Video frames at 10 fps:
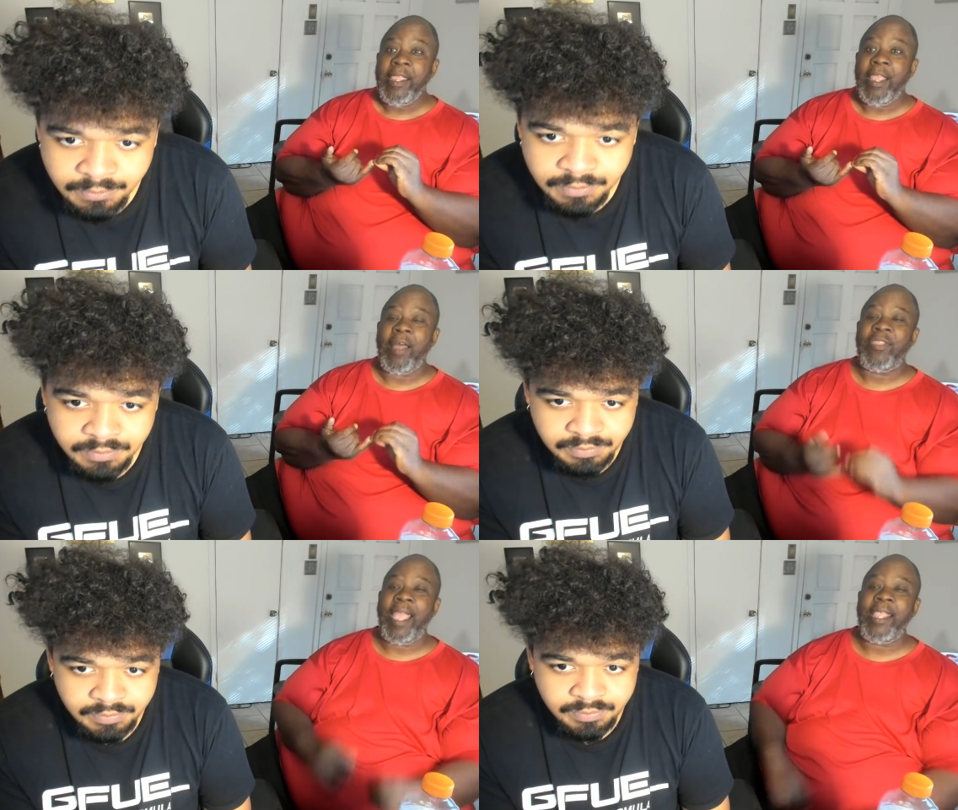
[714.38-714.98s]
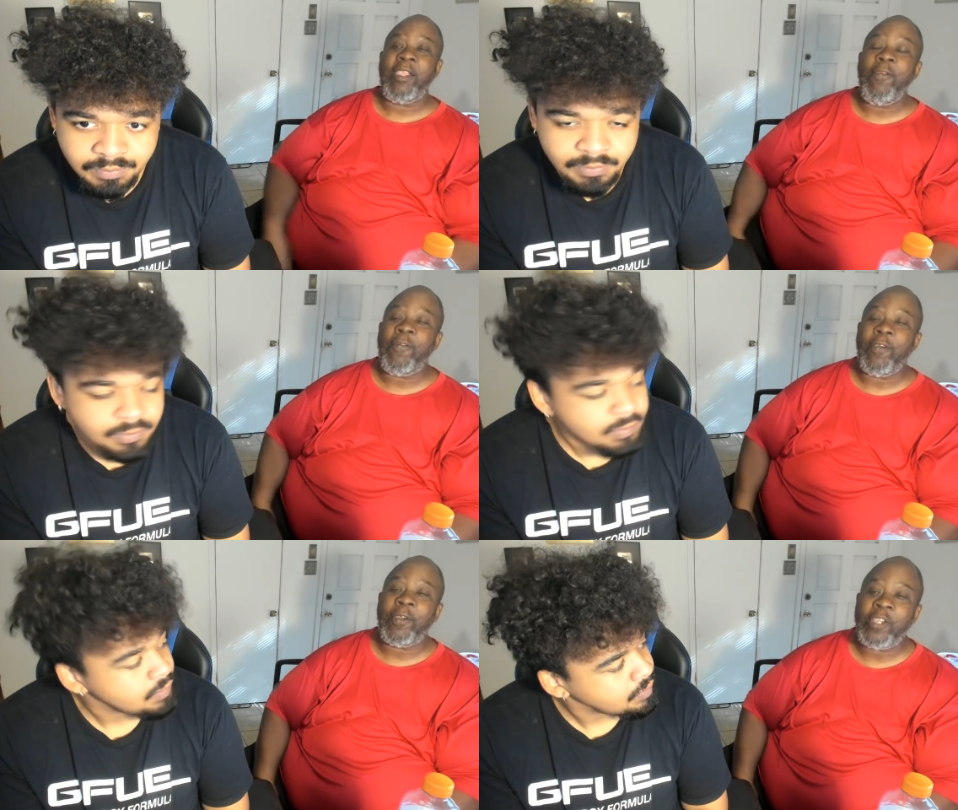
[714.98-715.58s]
Speaker 1: y'all, thank you
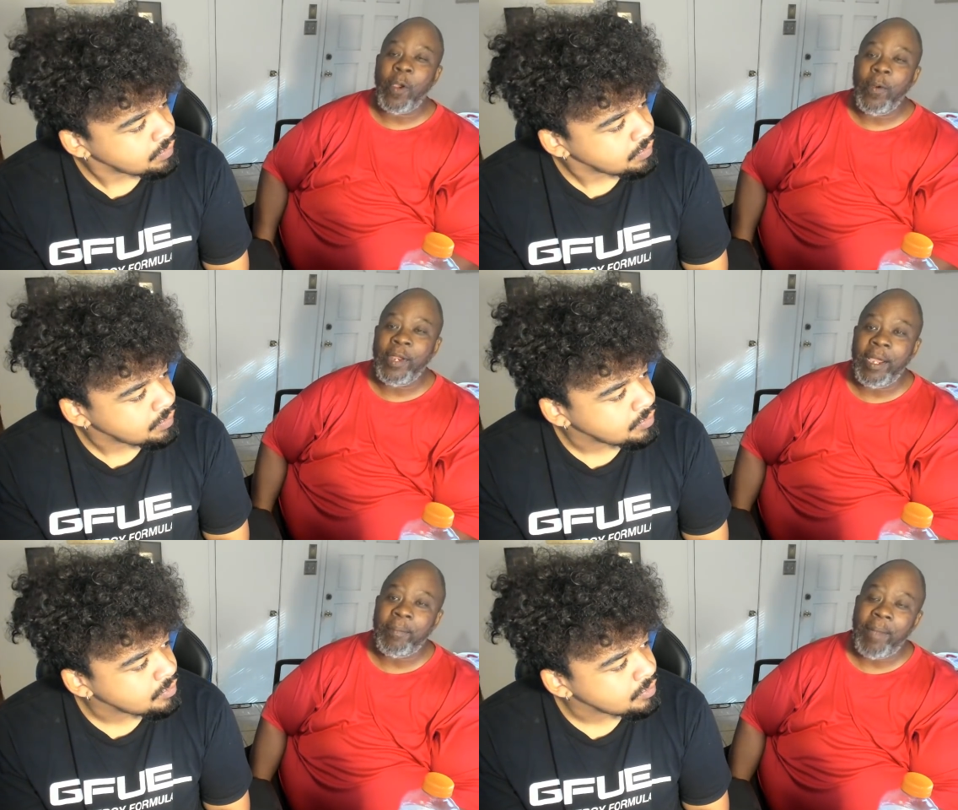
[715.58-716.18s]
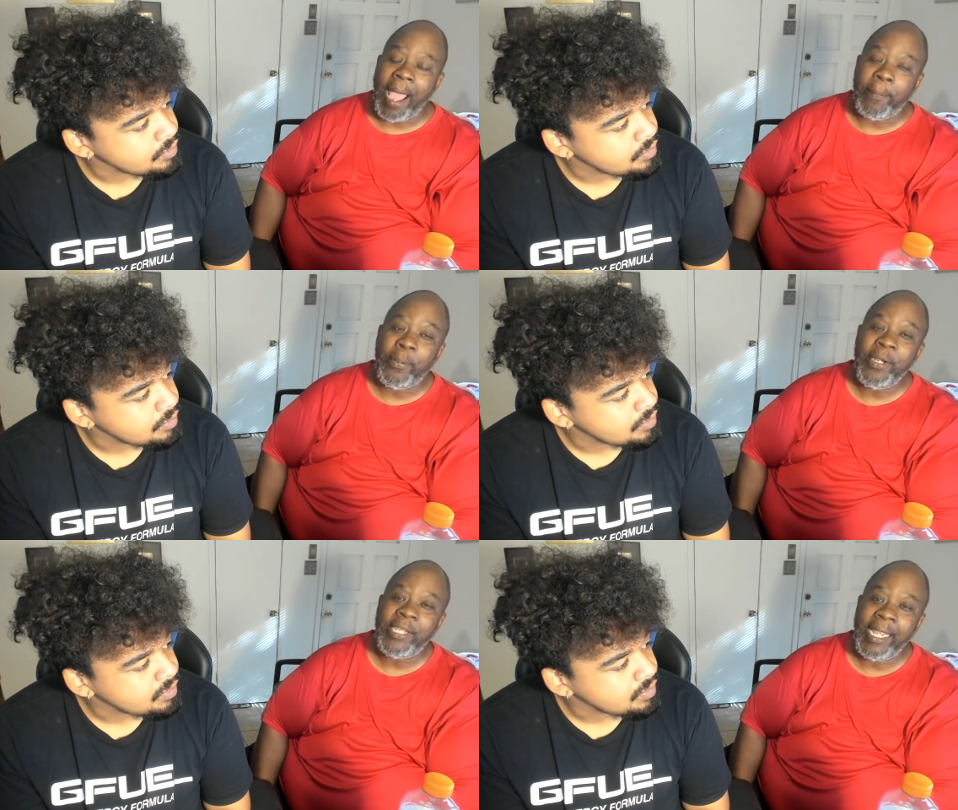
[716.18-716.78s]
for showing up. I
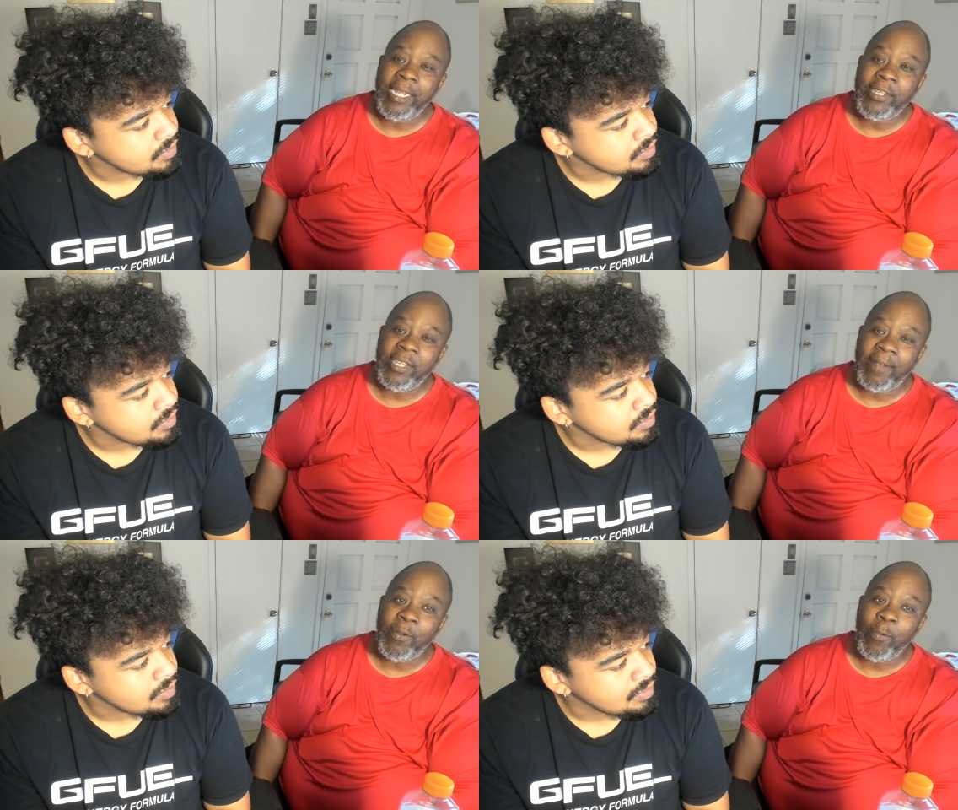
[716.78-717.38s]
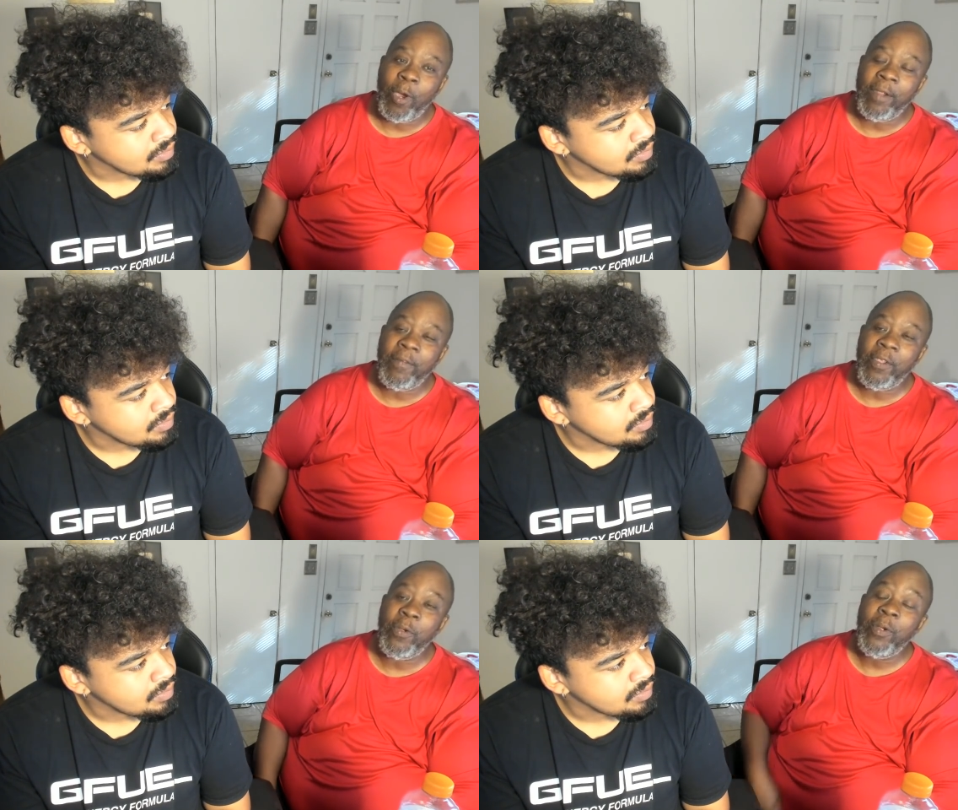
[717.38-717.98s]
appreciate each and every one
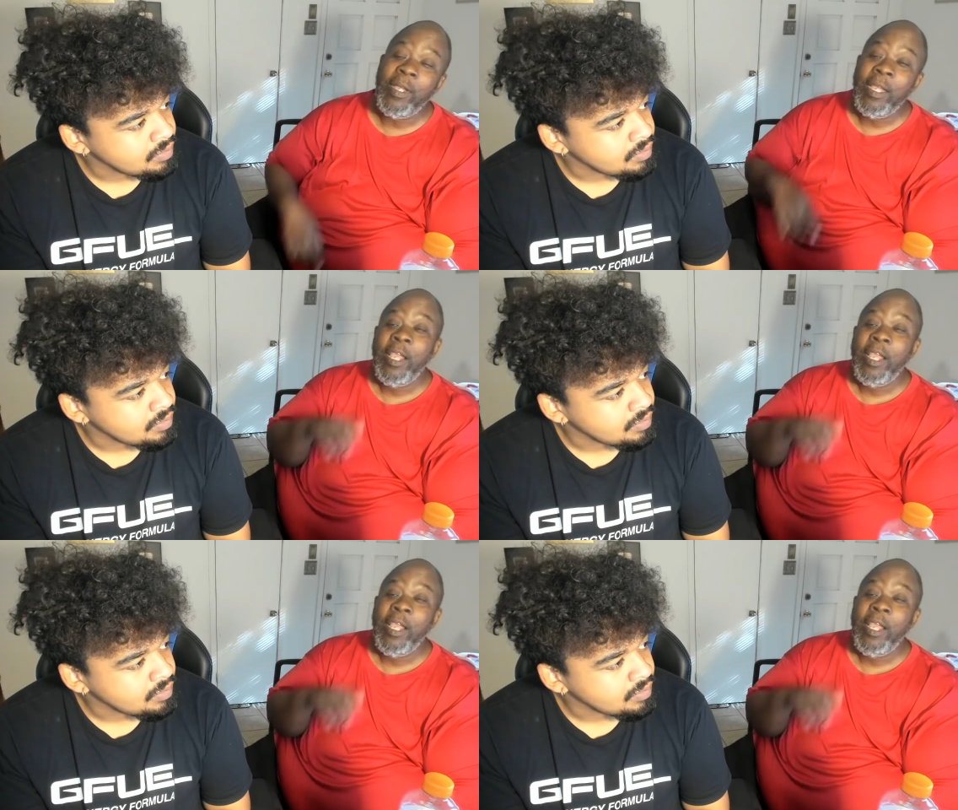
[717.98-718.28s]
of you.